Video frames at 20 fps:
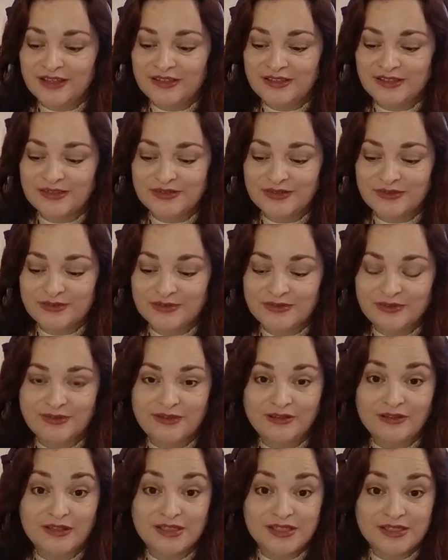to
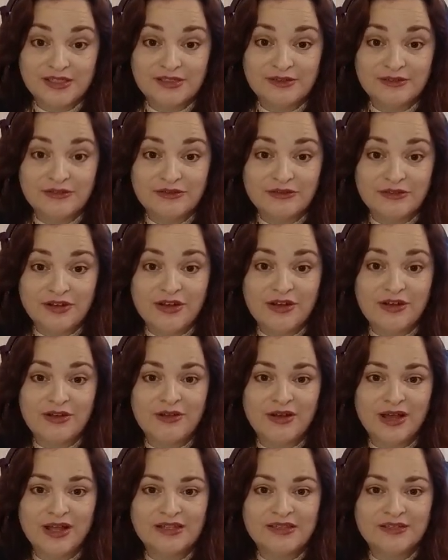grow
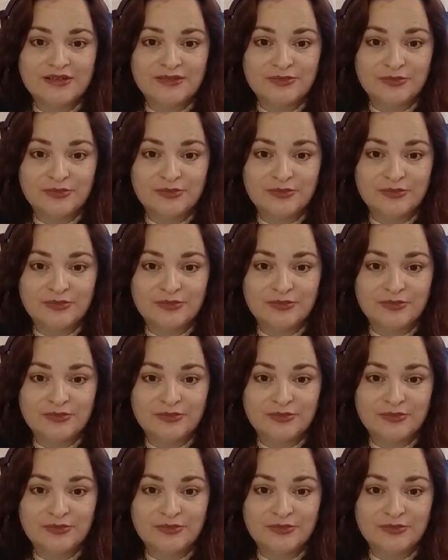and to